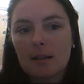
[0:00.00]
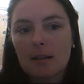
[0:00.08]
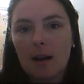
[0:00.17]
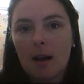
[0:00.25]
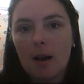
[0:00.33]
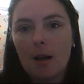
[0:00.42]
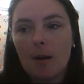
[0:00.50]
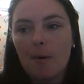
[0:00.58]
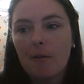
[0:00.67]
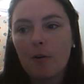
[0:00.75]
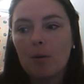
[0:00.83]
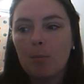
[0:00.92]
I've
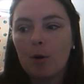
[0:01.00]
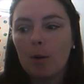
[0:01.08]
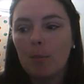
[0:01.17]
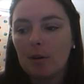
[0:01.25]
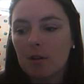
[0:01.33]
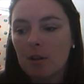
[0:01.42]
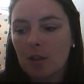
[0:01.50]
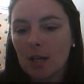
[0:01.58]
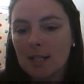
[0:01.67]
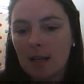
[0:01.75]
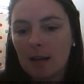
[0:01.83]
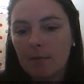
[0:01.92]
got an appointment on the
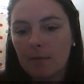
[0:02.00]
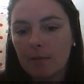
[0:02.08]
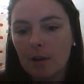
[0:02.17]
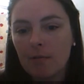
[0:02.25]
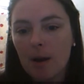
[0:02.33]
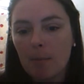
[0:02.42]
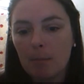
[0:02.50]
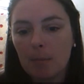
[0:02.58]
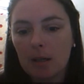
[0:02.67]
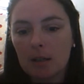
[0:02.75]
13th of November